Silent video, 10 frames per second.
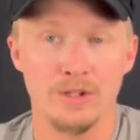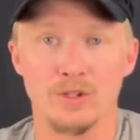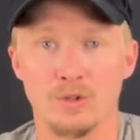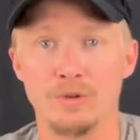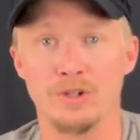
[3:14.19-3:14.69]

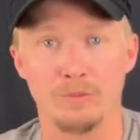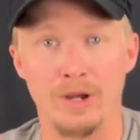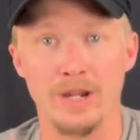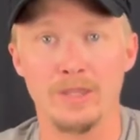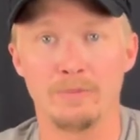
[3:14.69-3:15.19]
So when you're
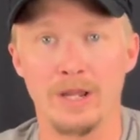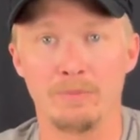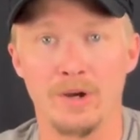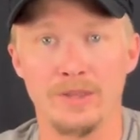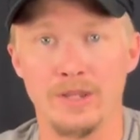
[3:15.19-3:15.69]
behind the
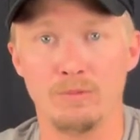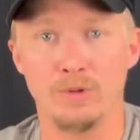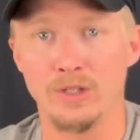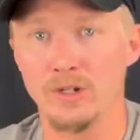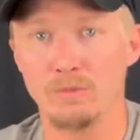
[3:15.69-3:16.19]
bipod, they
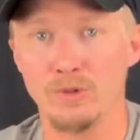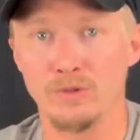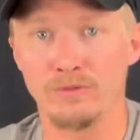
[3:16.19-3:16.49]
really don't move.